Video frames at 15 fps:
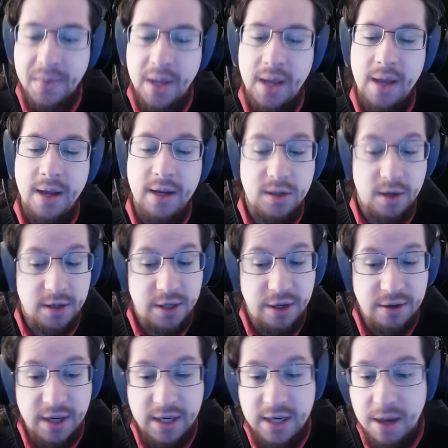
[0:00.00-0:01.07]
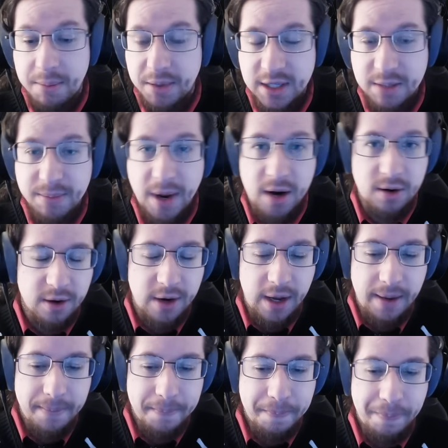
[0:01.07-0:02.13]
He's also using double Inspired
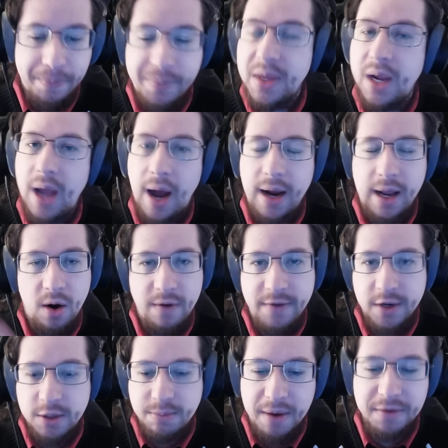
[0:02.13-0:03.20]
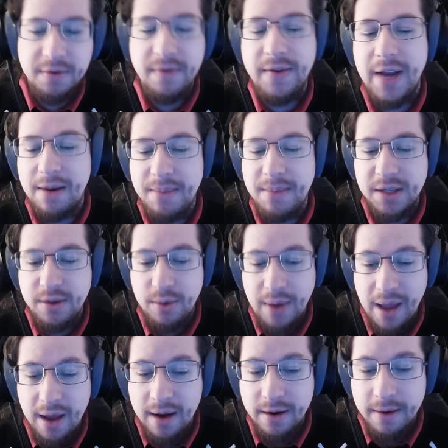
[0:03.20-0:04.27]
Learning. You got to get all those buffs from the enemies you
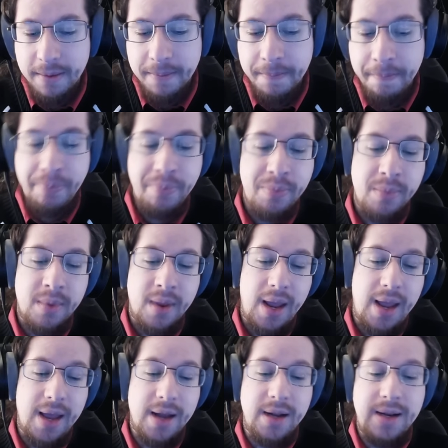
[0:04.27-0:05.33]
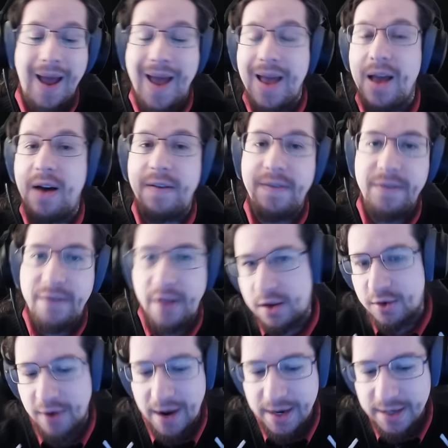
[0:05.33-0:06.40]
can. And a
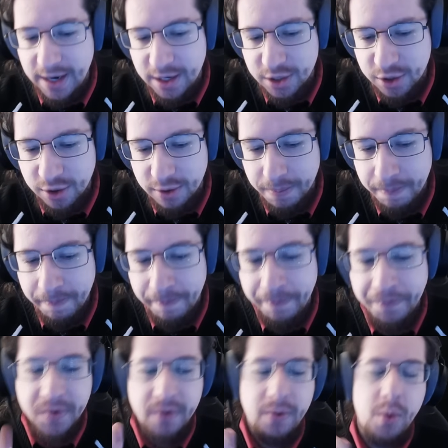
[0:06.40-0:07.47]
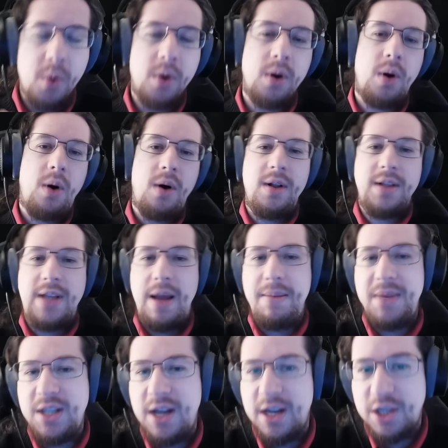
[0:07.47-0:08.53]
Fulgurite Tincture for all
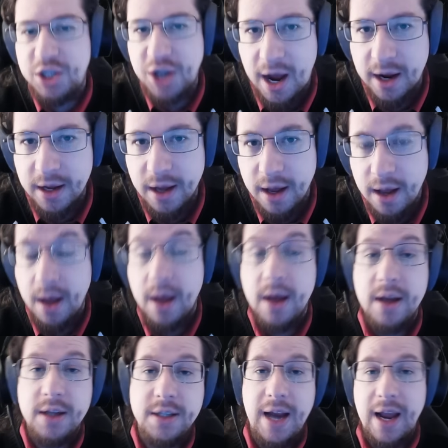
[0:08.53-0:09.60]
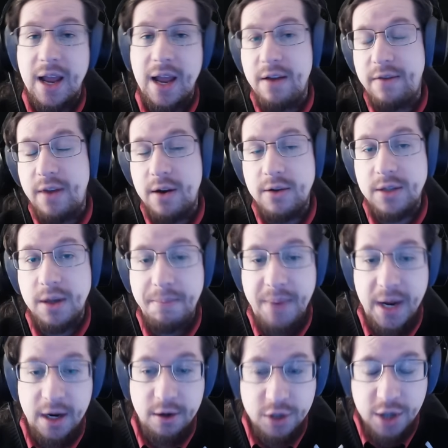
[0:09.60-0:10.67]
damage can shock. Stacking those
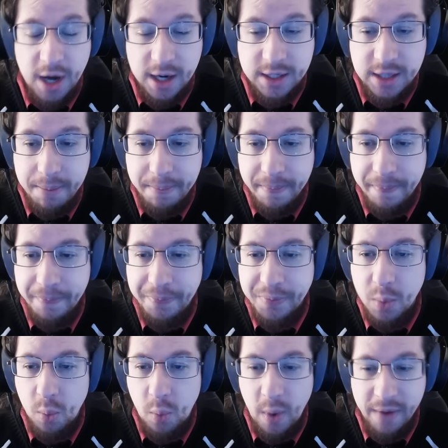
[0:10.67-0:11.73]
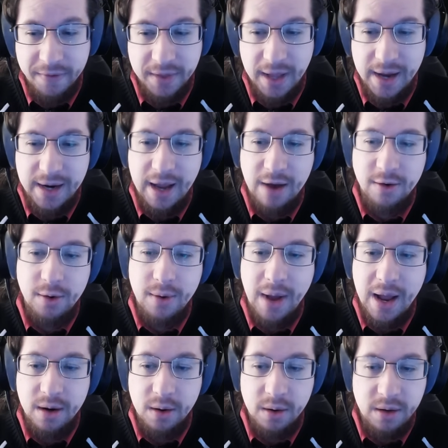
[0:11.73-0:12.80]
bigger shocks up with Lightning Arrow
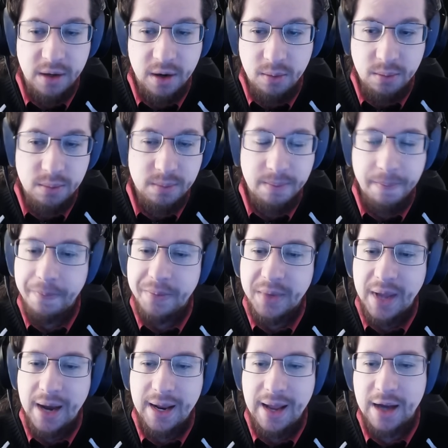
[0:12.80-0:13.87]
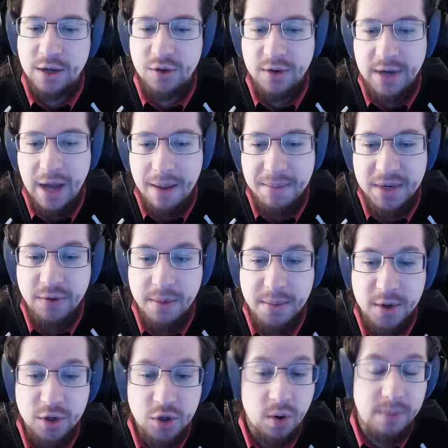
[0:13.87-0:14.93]
and, getting extra damage from
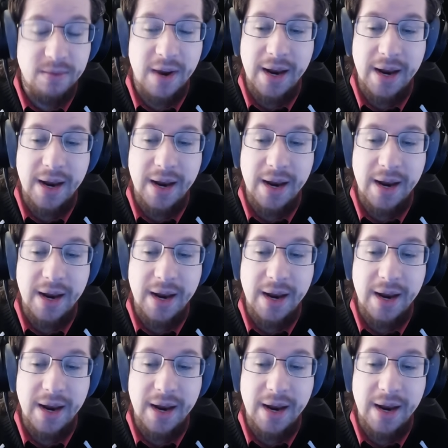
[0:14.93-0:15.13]
your Storm Rain